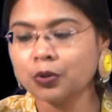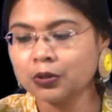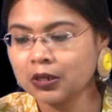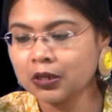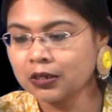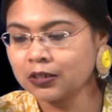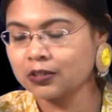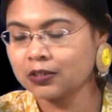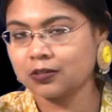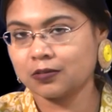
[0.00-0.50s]

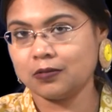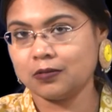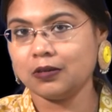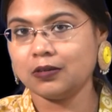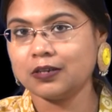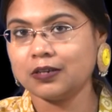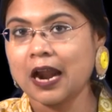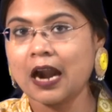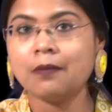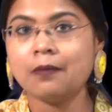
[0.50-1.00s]
the
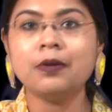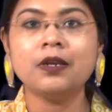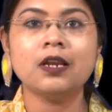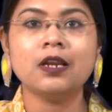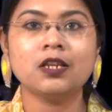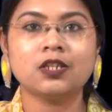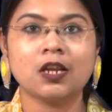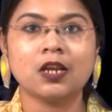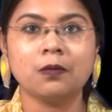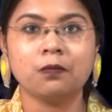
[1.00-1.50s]

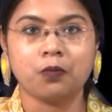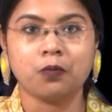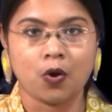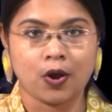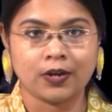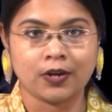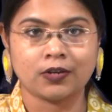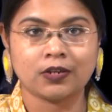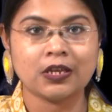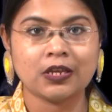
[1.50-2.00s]
termination
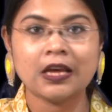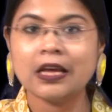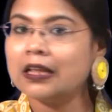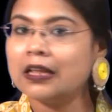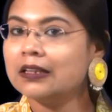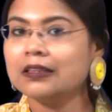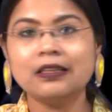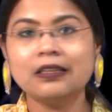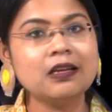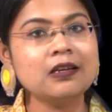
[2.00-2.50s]
point,
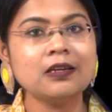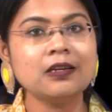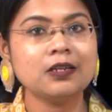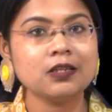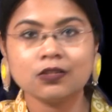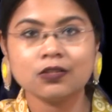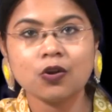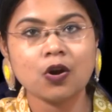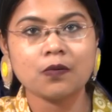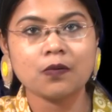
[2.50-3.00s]
then it
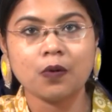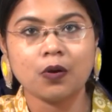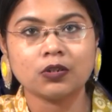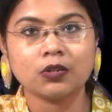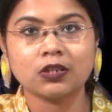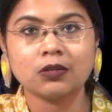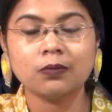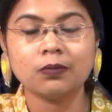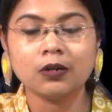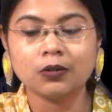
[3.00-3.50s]
is not
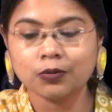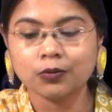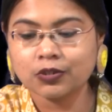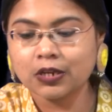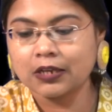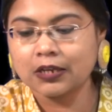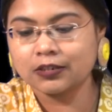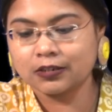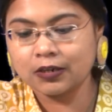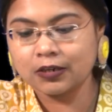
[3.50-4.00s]
possible to
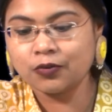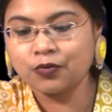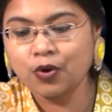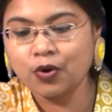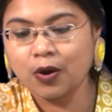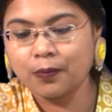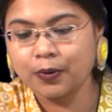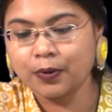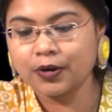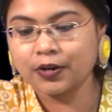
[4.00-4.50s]
sustain
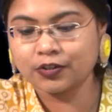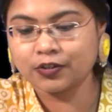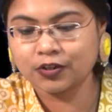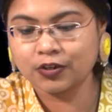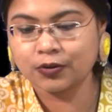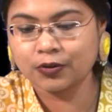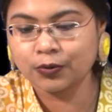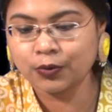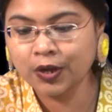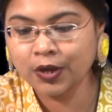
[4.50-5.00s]

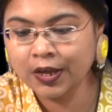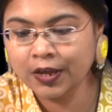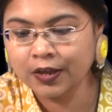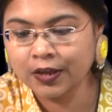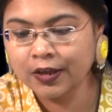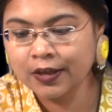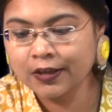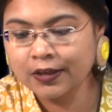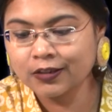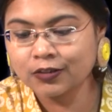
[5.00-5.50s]
cooperation. Okay,
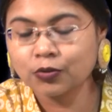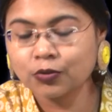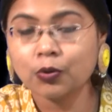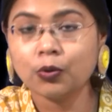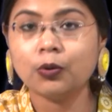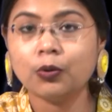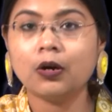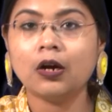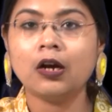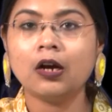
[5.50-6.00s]

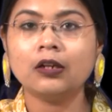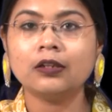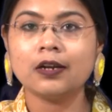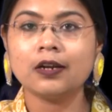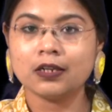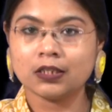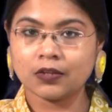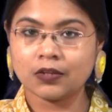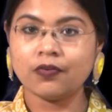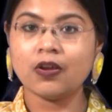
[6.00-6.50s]
so there
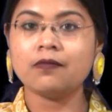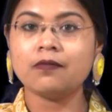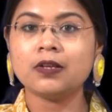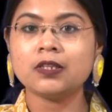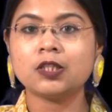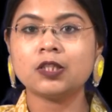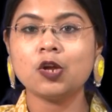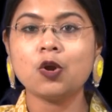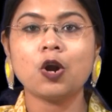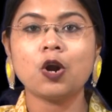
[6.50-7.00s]
is a famous
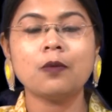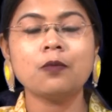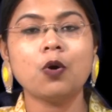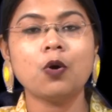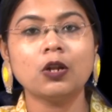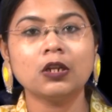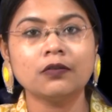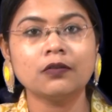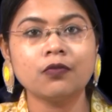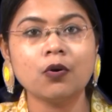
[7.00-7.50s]
theorem
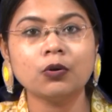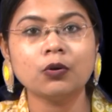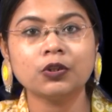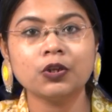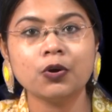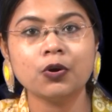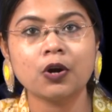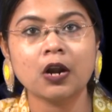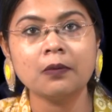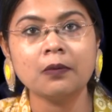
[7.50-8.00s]
called the Folk
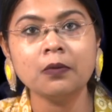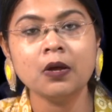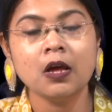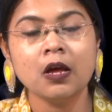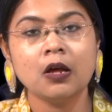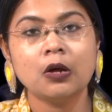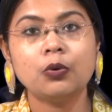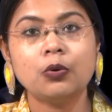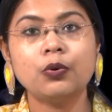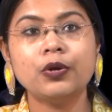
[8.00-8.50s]
theorem,
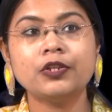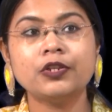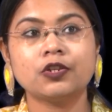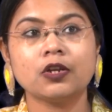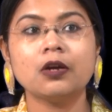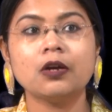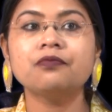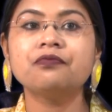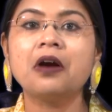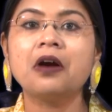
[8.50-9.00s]
which
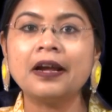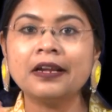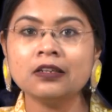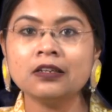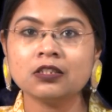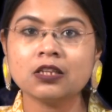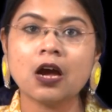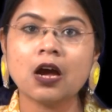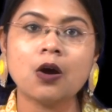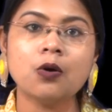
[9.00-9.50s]

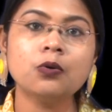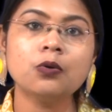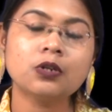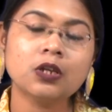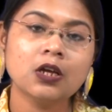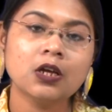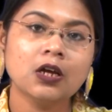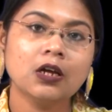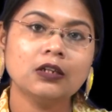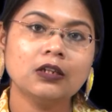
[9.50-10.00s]
finds out
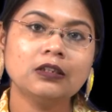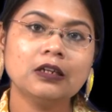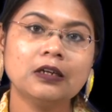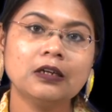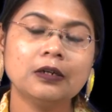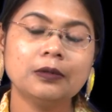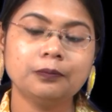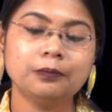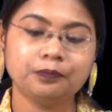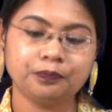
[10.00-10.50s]
the